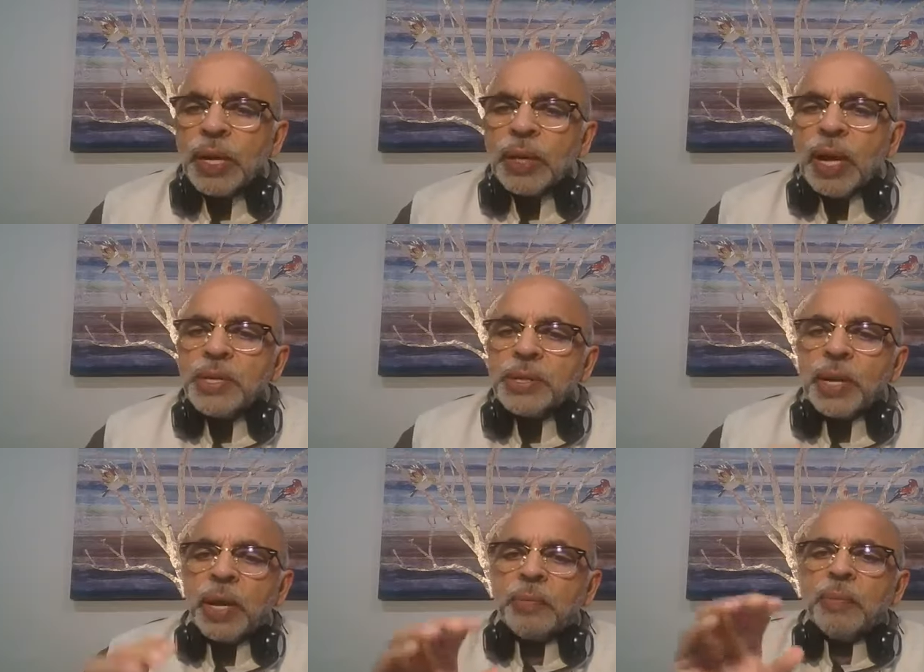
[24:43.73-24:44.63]
at
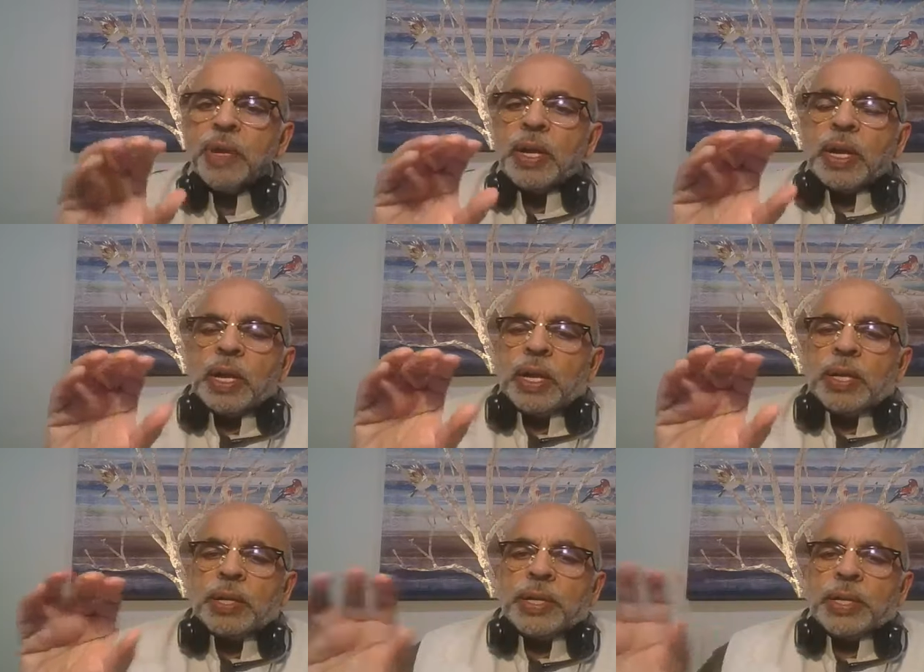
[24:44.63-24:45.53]
lunchtime
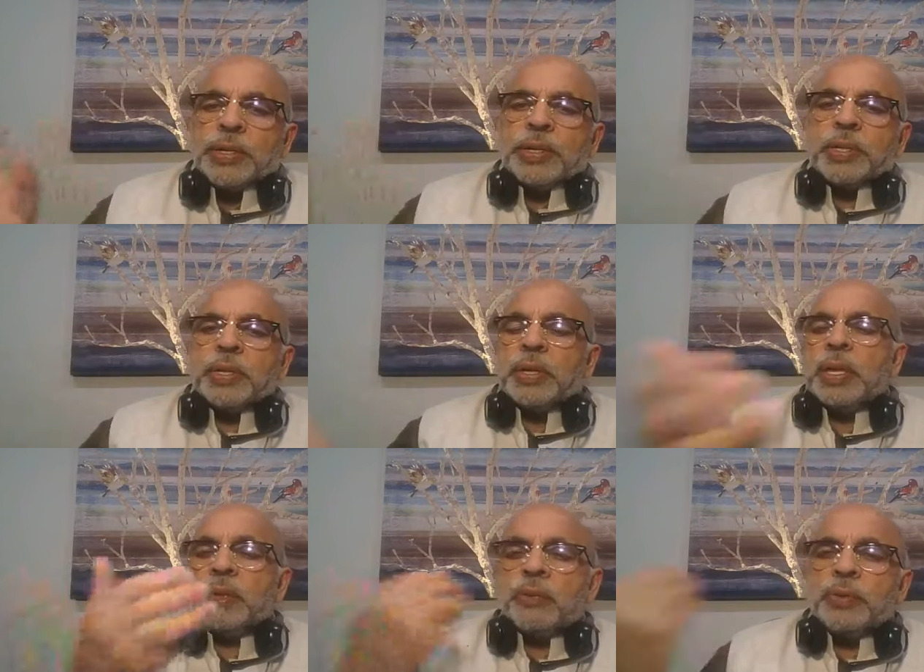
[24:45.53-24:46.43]
just uh,
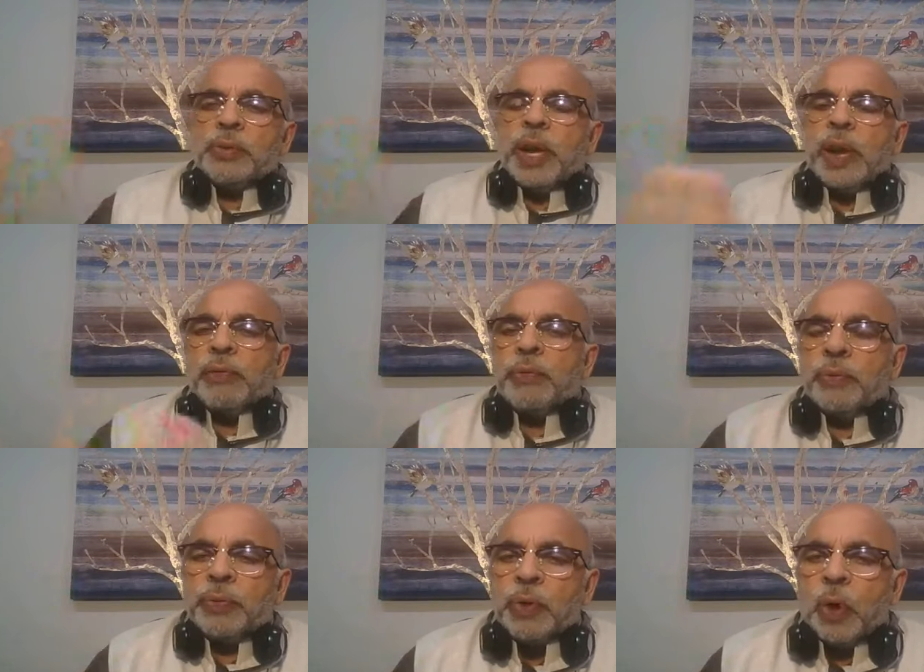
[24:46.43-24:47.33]
if you
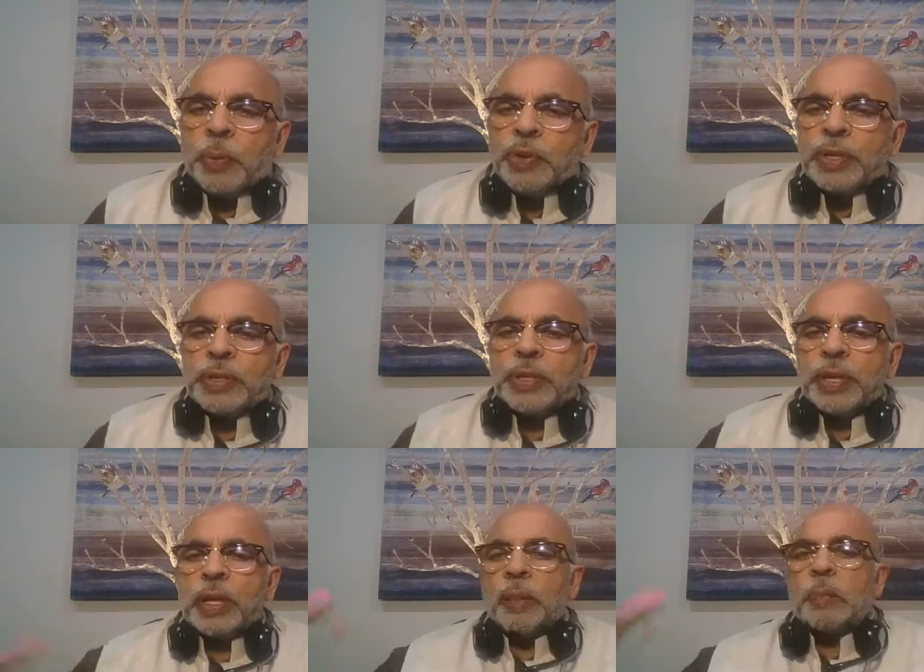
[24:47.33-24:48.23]
have few offices
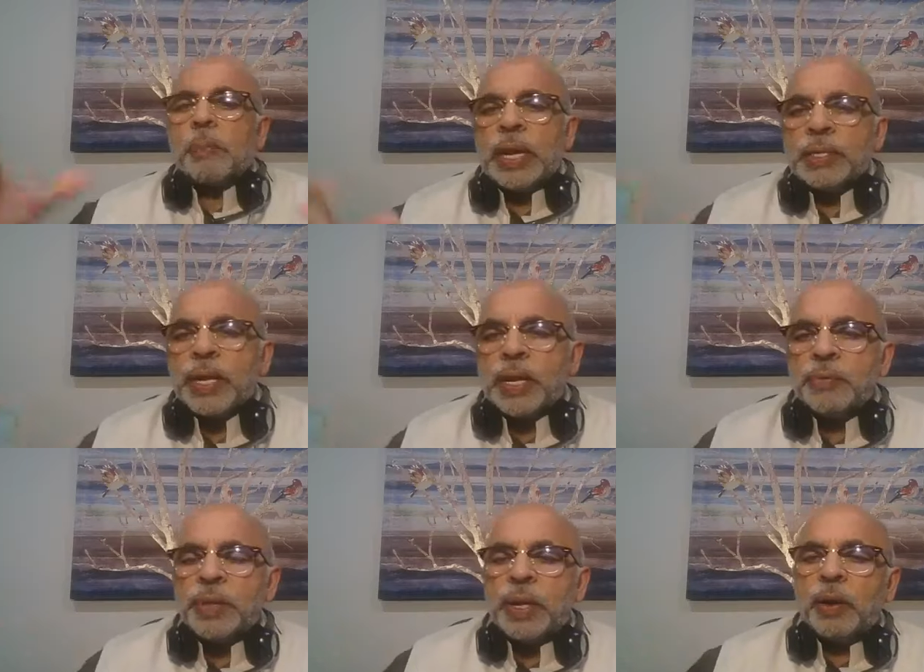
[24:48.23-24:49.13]
in a complex
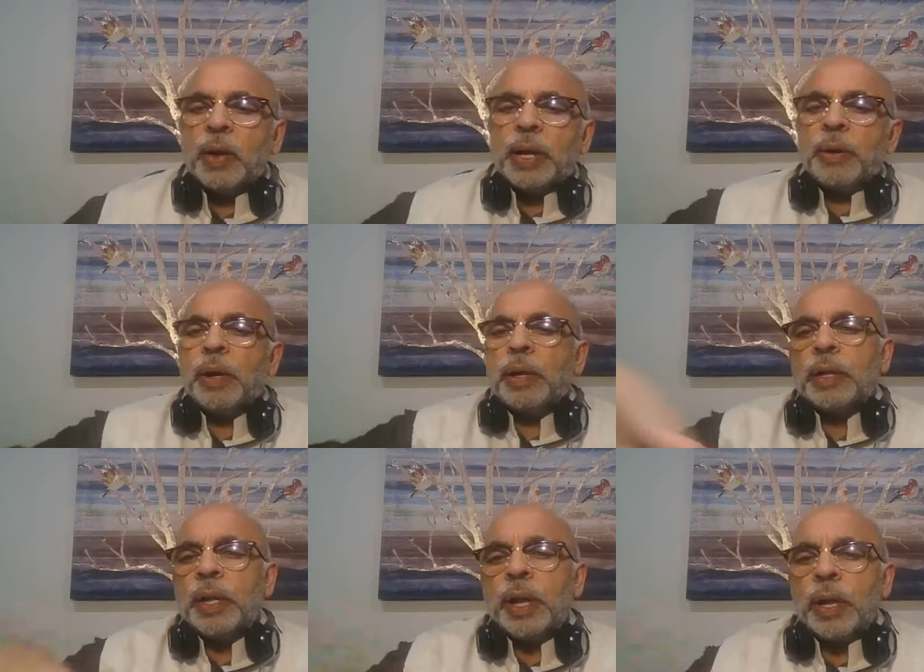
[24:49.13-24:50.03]
kind of thing and
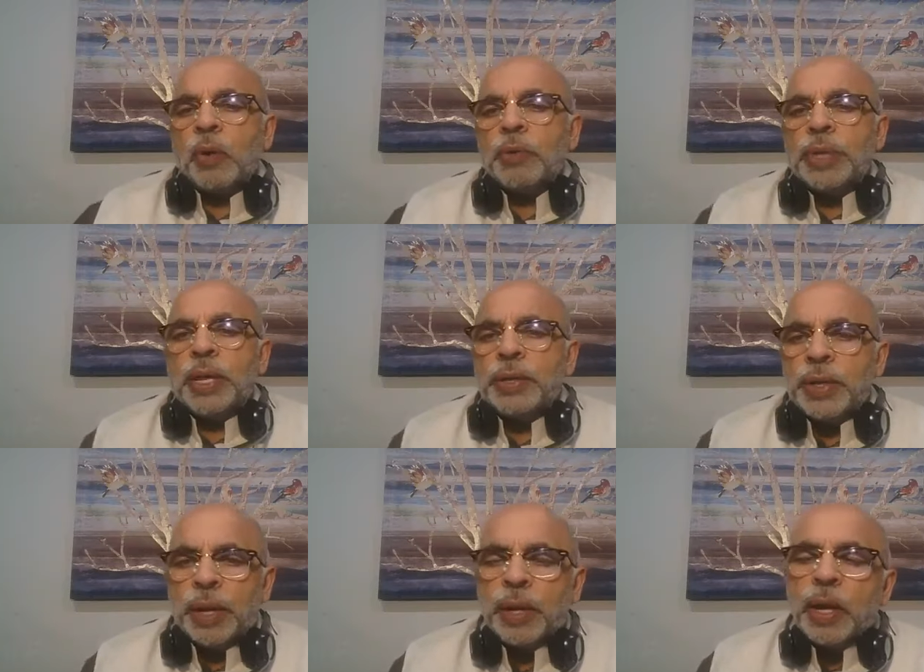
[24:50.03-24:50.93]
around there
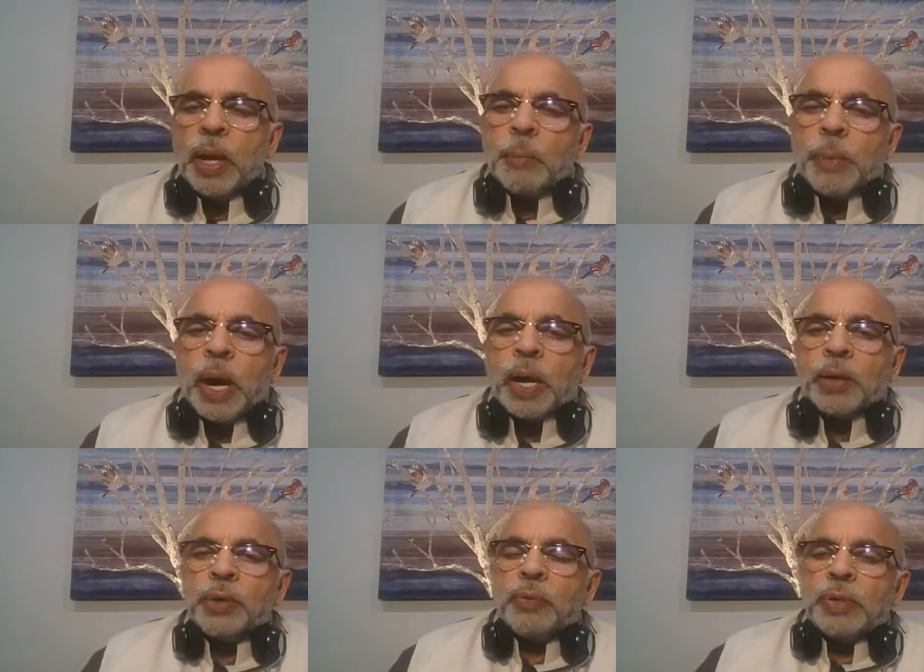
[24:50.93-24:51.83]
is in a
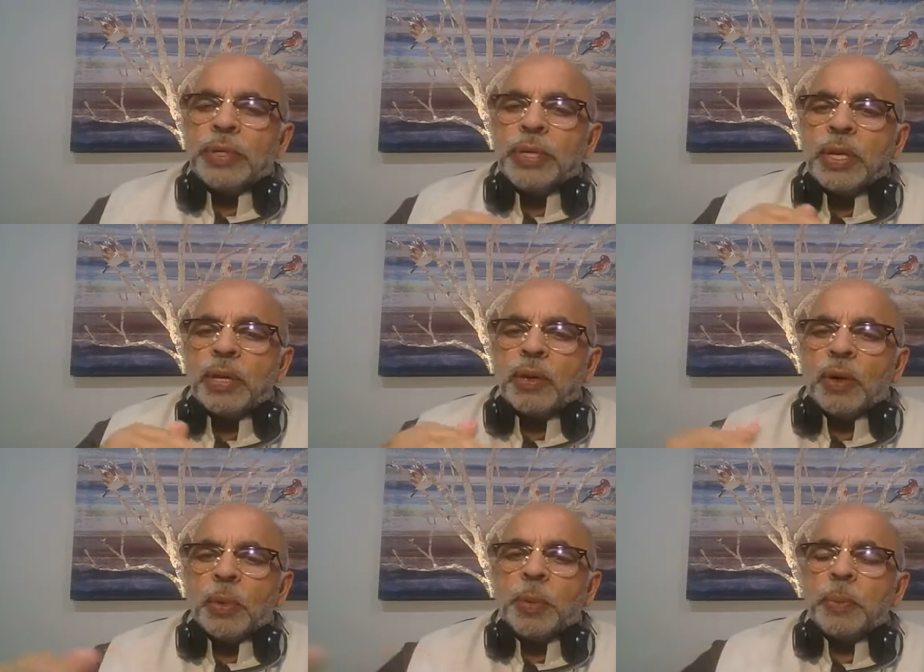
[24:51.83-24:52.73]
park you will see a
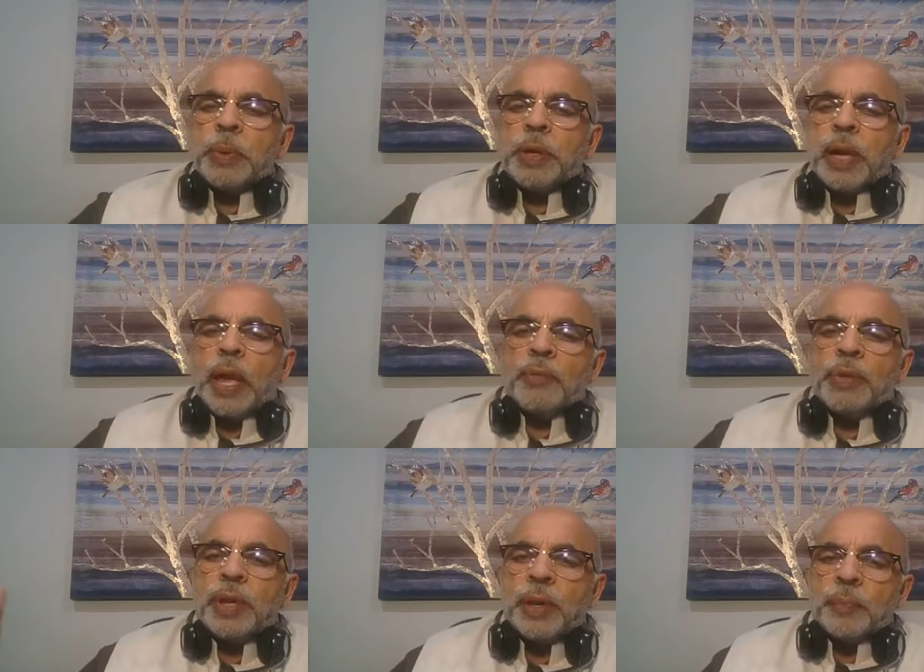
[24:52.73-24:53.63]
lot of people
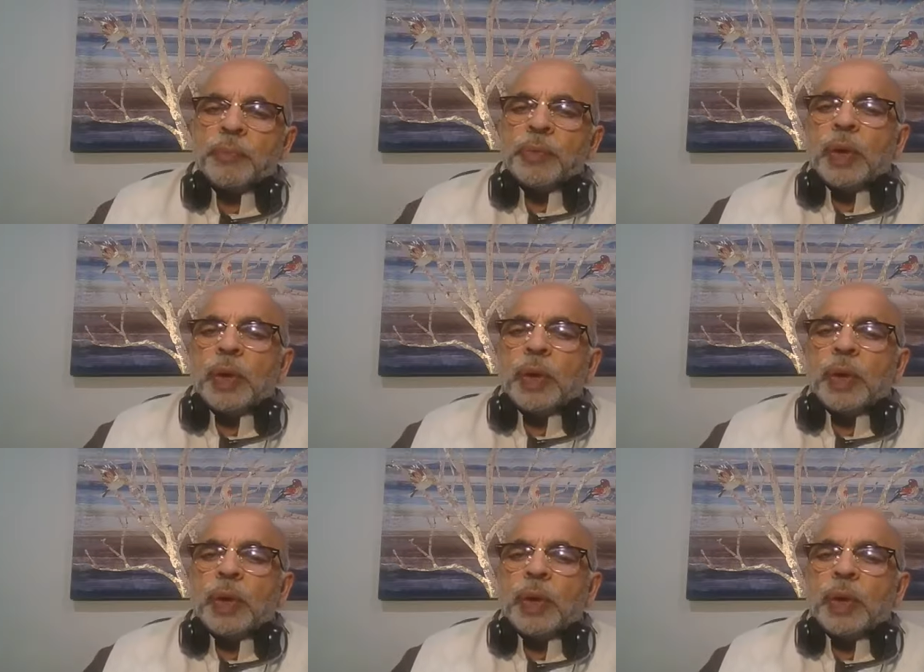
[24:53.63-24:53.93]
have their